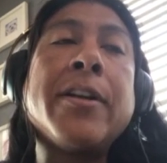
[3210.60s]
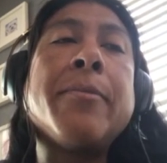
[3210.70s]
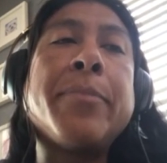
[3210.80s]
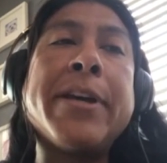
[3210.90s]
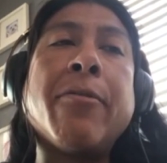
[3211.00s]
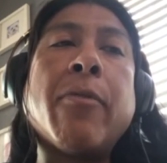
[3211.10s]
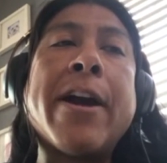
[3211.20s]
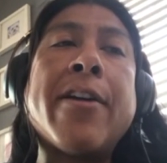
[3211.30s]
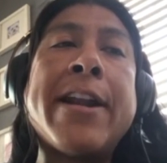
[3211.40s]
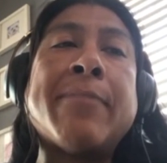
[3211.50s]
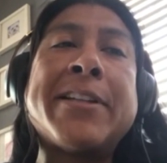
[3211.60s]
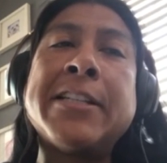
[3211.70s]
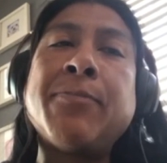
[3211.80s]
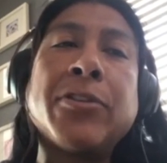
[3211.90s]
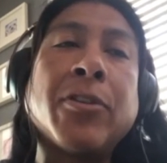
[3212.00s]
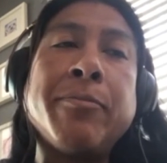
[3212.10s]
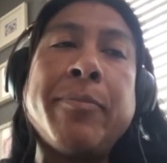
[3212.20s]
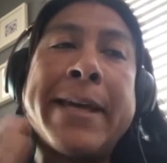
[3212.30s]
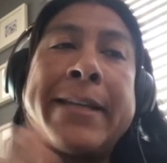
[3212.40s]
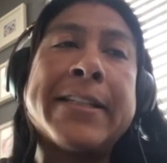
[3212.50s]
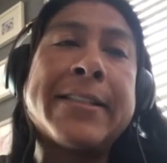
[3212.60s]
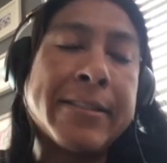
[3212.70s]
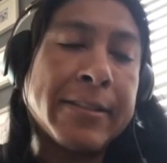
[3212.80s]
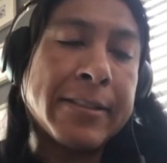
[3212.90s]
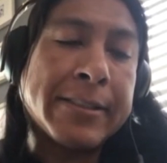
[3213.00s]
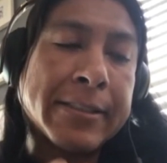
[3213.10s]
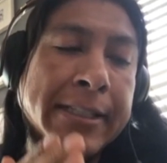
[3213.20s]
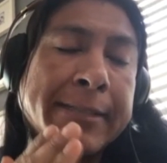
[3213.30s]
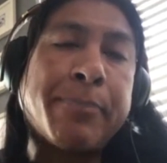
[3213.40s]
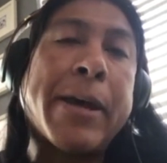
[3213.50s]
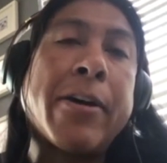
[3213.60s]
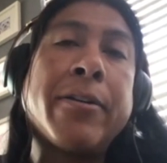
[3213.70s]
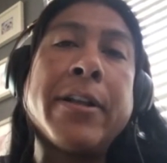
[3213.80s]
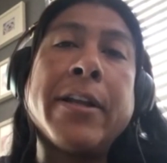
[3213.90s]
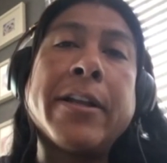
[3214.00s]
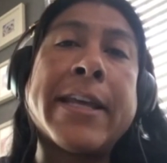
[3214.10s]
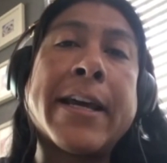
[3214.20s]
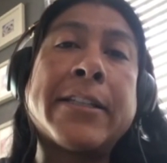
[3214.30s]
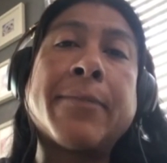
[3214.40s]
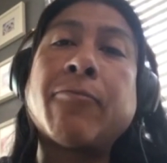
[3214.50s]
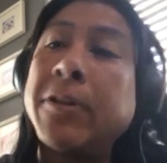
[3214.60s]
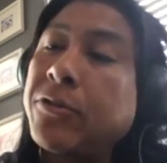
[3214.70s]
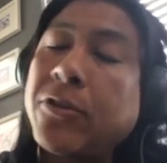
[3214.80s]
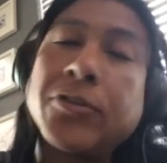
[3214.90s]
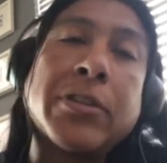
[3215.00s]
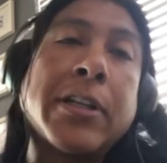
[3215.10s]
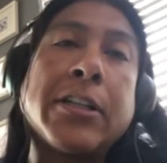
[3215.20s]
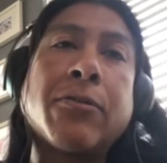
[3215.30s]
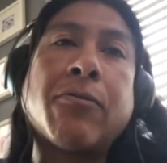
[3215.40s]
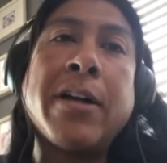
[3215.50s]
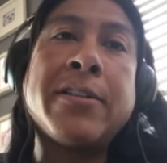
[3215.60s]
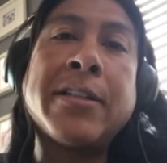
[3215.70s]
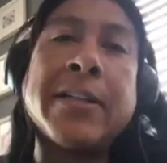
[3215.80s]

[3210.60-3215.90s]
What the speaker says: be aware, and then machismo, don't make this spell negative one go to the little ones.